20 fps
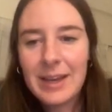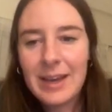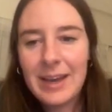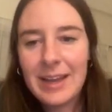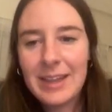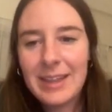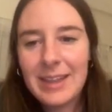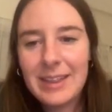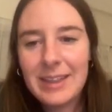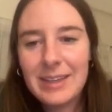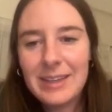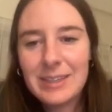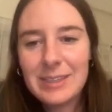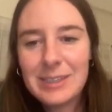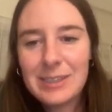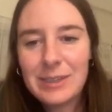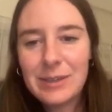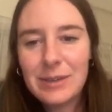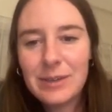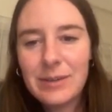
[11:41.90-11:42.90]
And then these
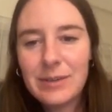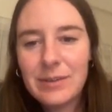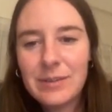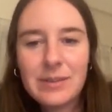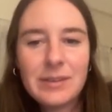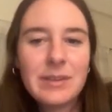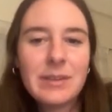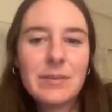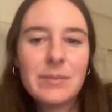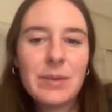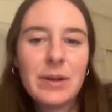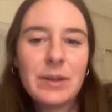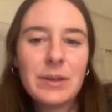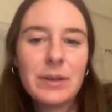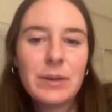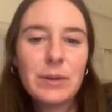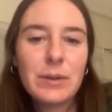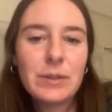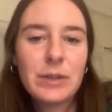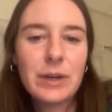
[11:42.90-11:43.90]
two
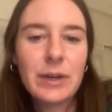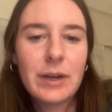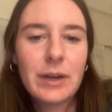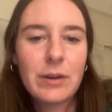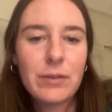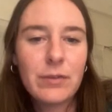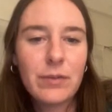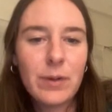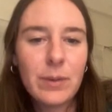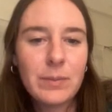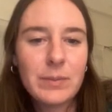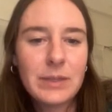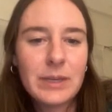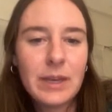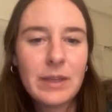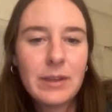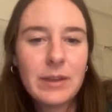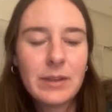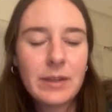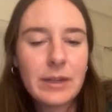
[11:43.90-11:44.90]
molecules are going to form
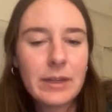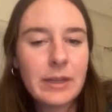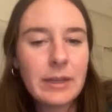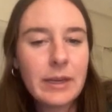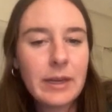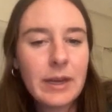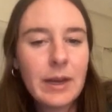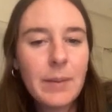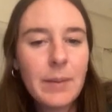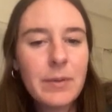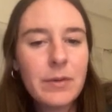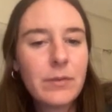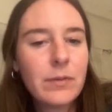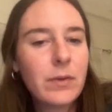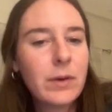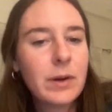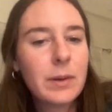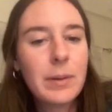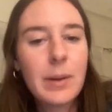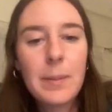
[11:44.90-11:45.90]
together. They'll link up and
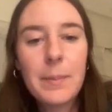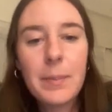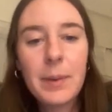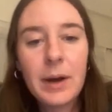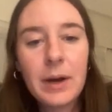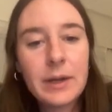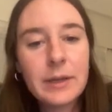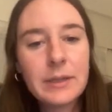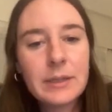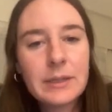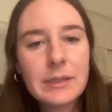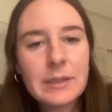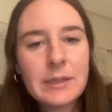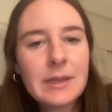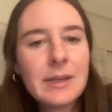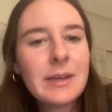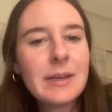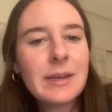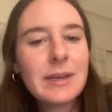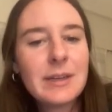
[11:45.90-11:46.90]
form a bond.
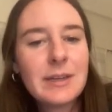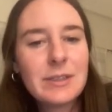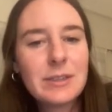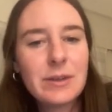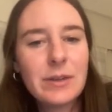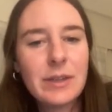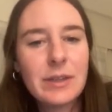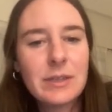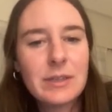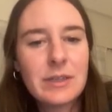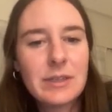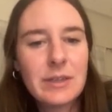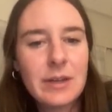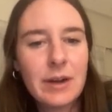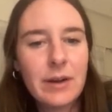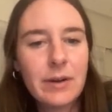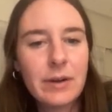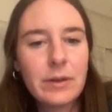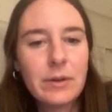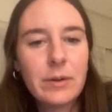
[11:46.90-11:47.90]
So this is now
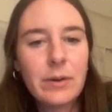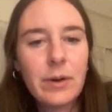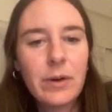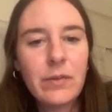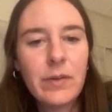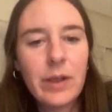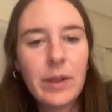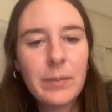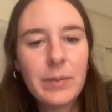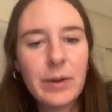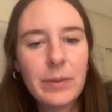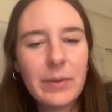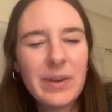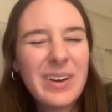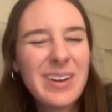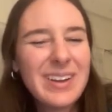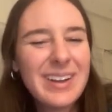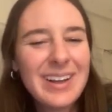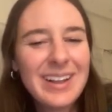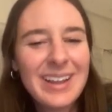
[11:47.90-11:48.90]
our new covalent bond. We
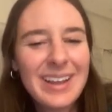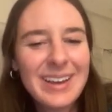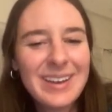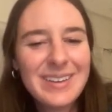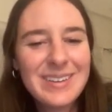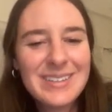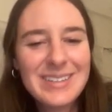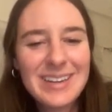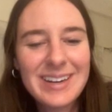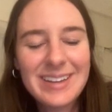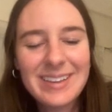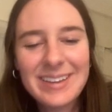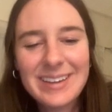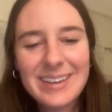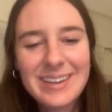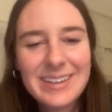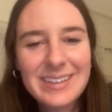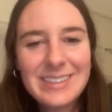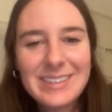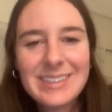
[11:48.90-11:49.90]
call it glycosidic
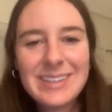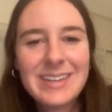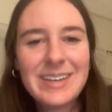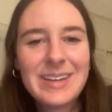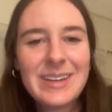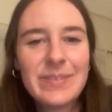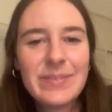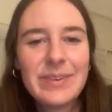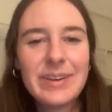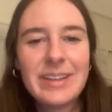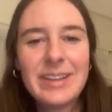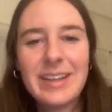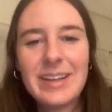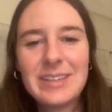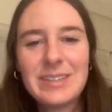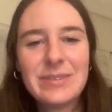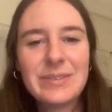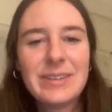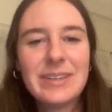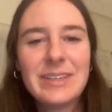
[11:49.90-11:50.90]
linkage, but
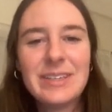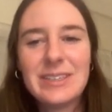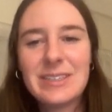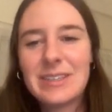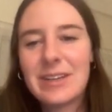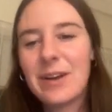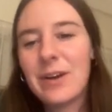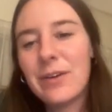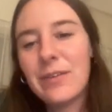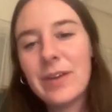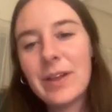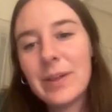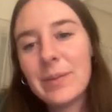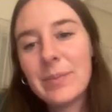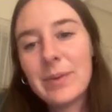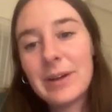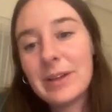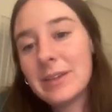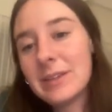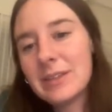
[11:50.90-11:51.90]
that's really just a covalent
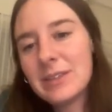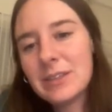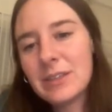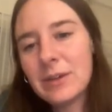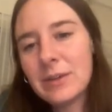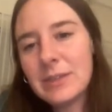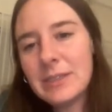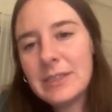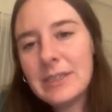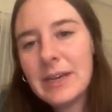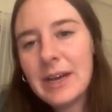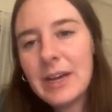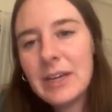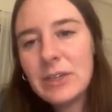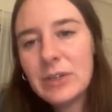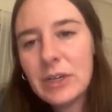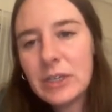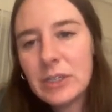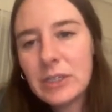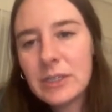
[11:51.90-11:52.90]
bond. So
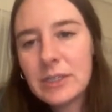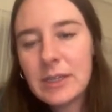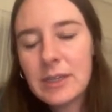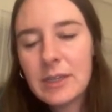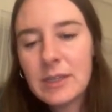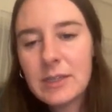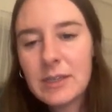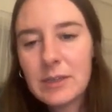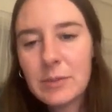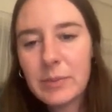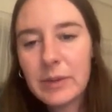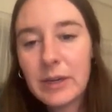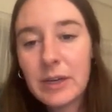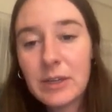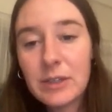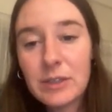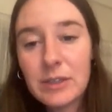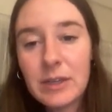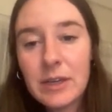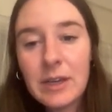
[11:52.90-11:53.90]
dehydration synthesis,
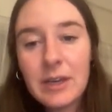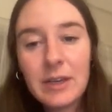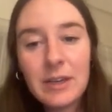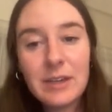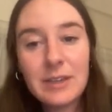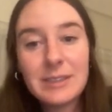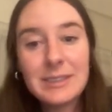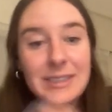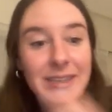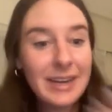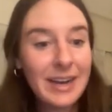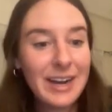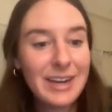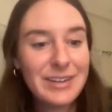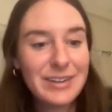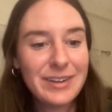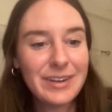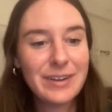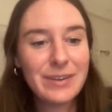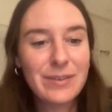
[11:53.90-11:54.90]
because you're
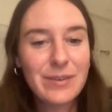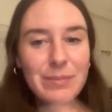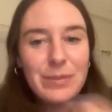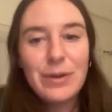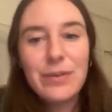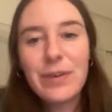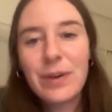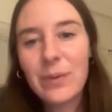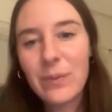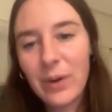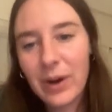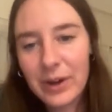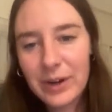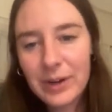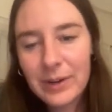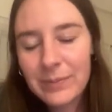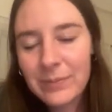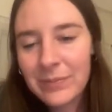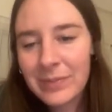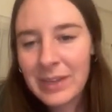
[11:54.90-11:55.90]
dehydrating, you're removing
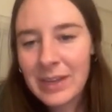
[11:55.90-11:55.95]
water,